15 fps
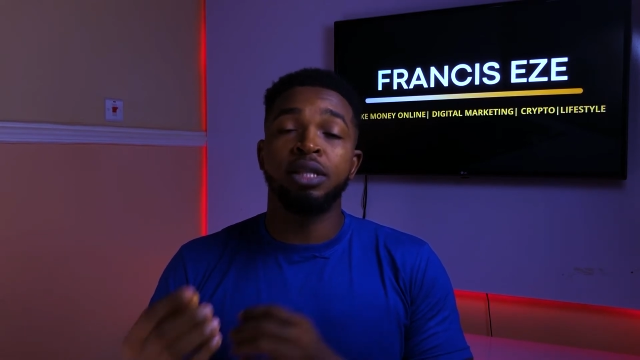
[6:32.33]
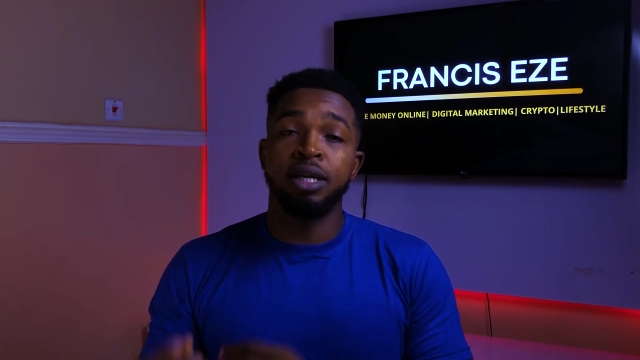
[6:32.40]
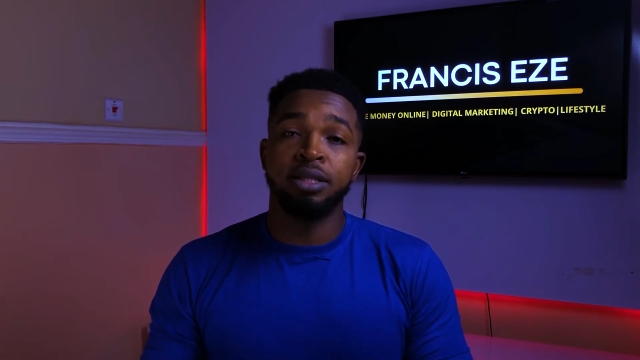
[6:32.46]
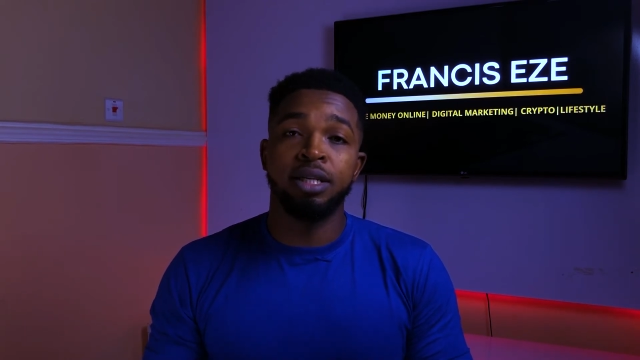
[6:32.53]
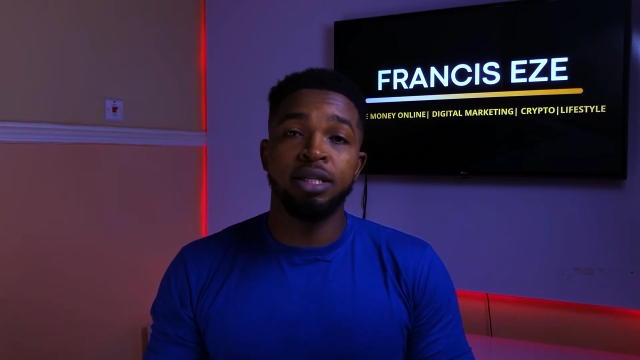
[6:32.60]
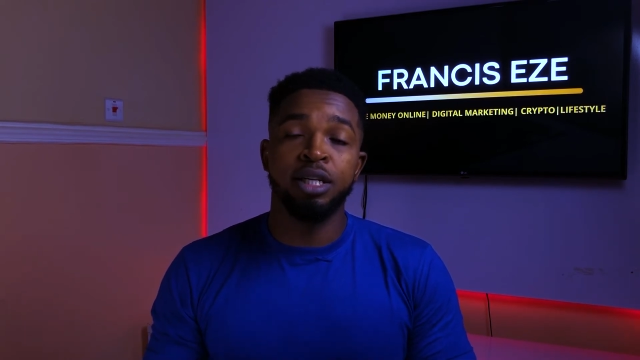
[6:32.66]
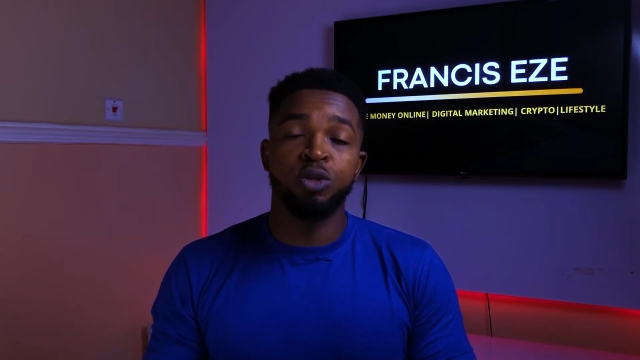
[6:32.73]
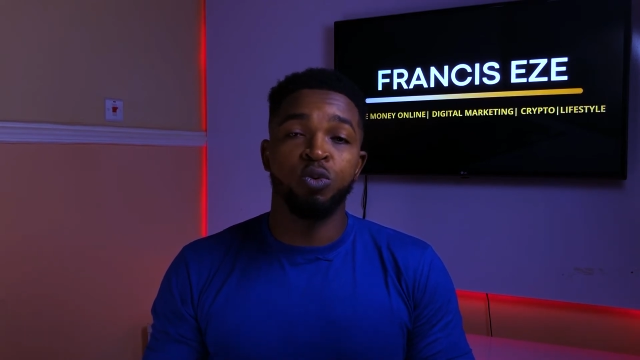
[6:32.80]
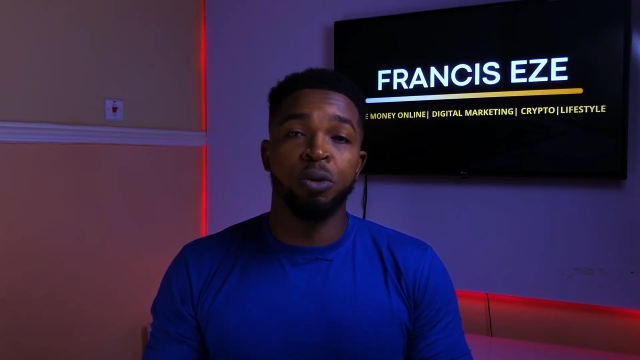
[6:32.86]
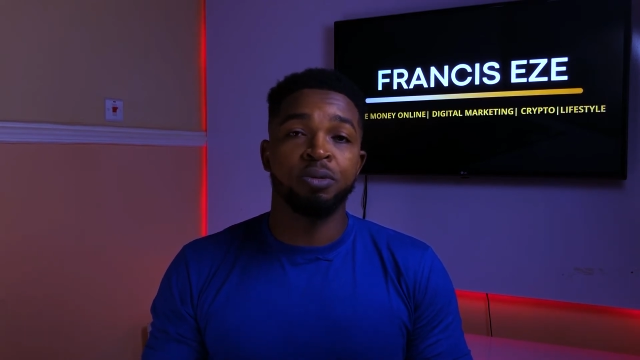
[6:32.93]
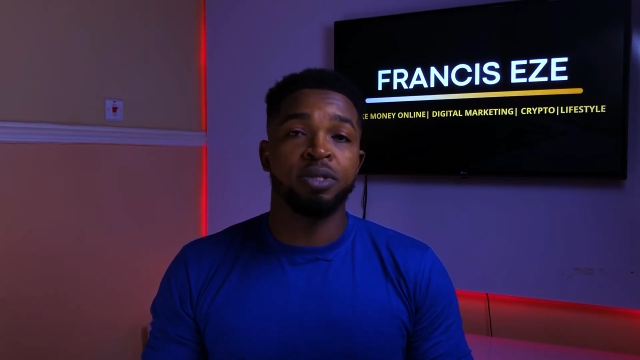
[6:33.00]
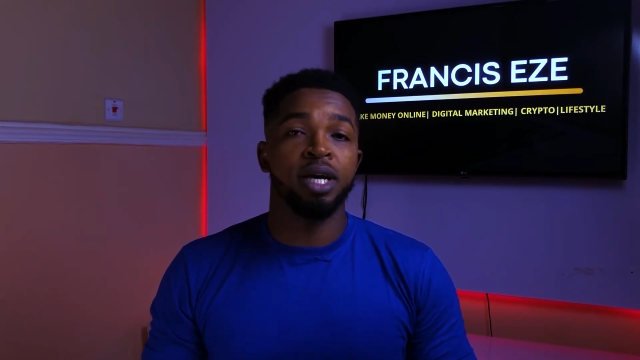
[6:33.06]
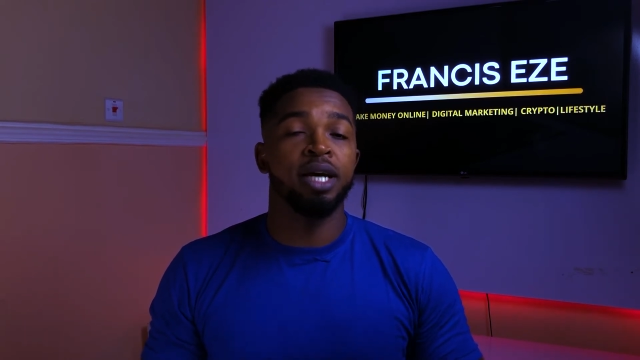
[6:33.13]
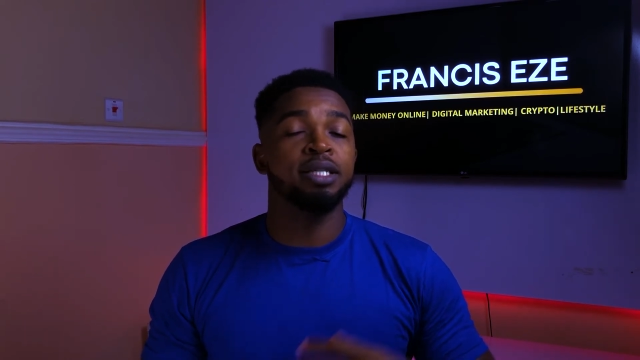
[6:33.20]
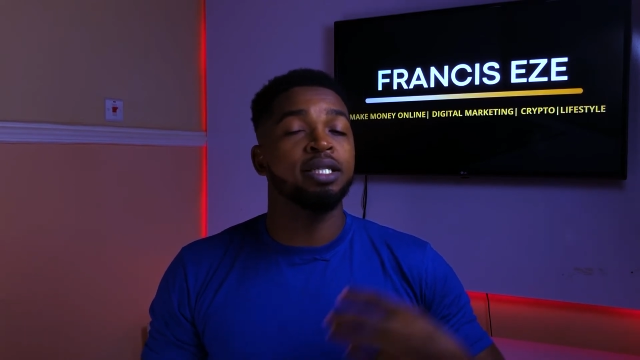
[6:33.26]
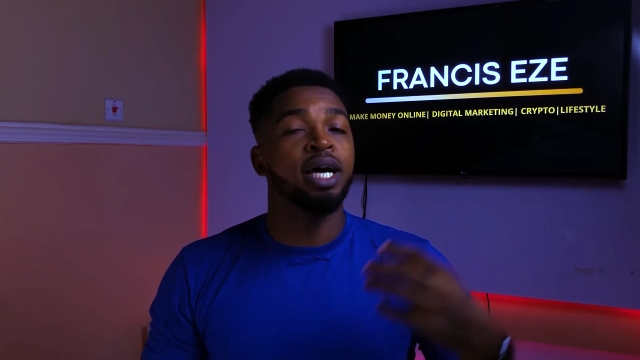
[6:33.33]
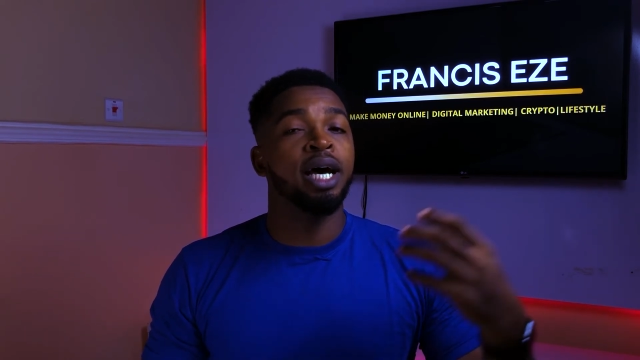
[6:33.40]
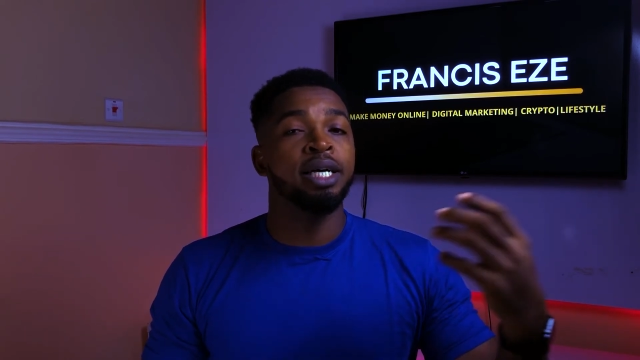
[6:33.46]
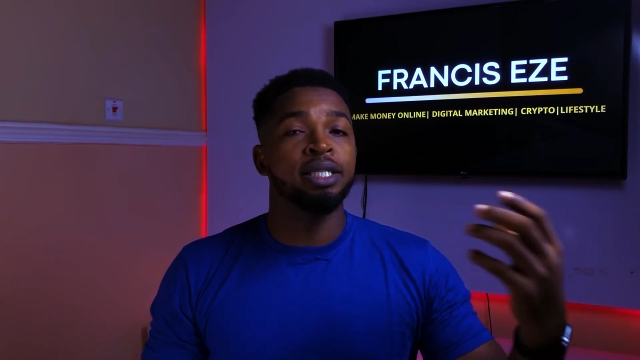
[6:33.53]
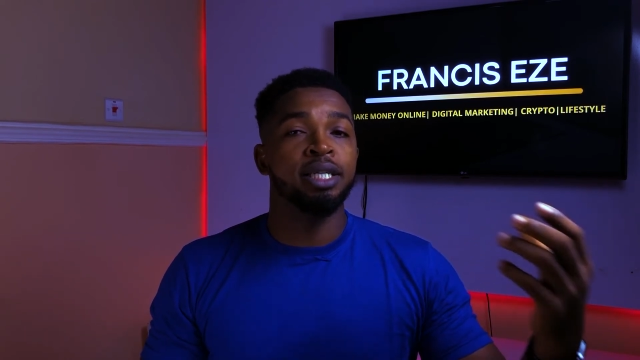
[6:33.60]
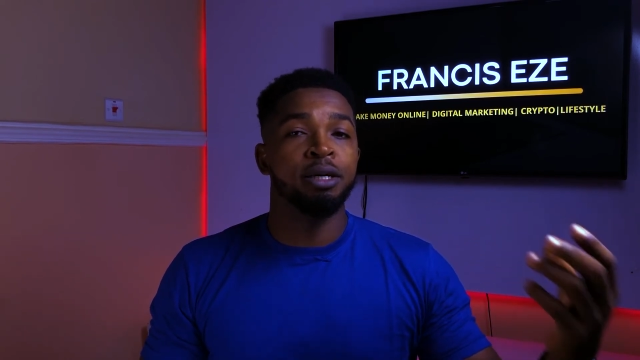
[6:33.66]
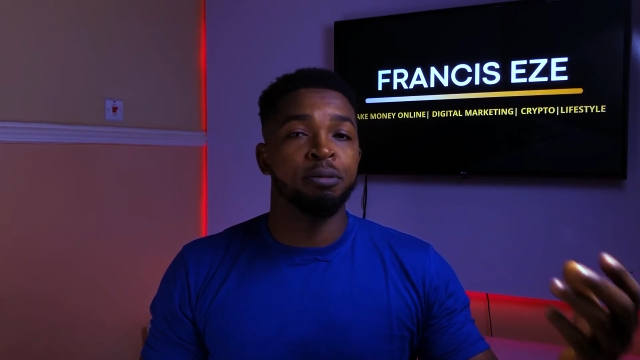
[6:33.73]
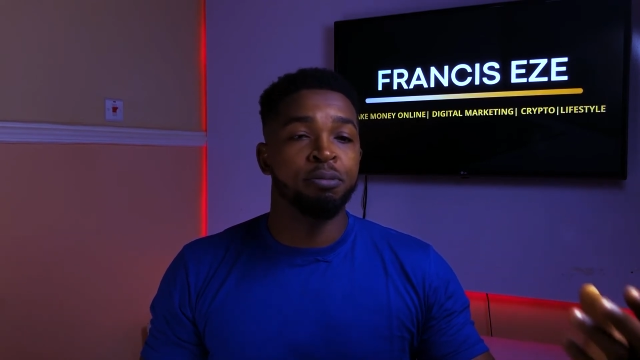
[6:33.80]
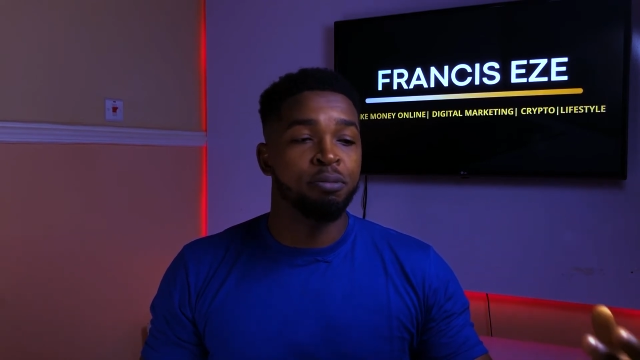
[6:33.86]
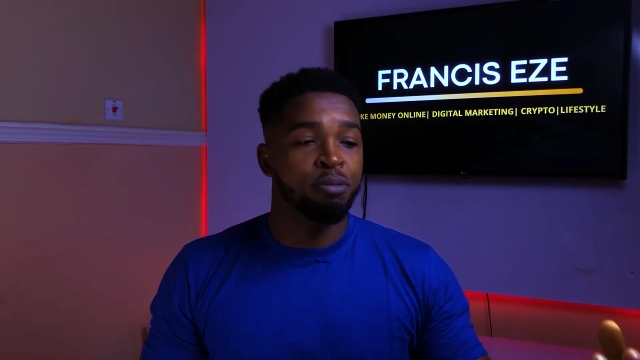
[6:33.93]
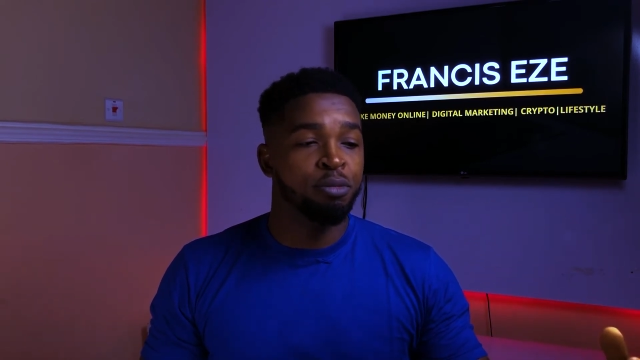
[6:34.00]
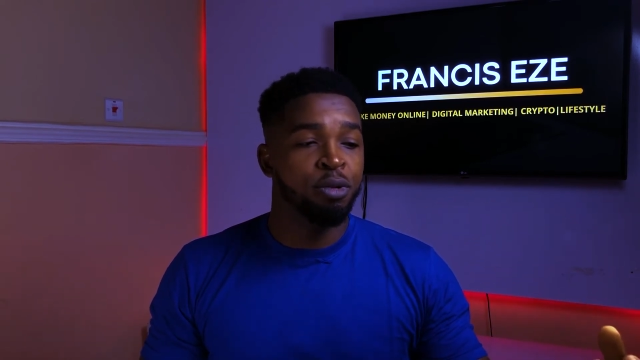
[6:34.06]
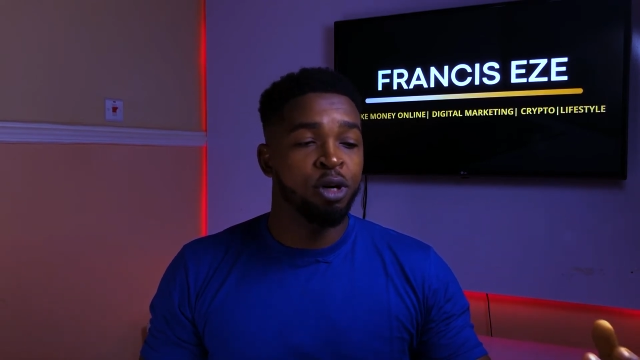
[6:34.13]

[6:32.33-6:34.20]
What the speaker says: testing these websites and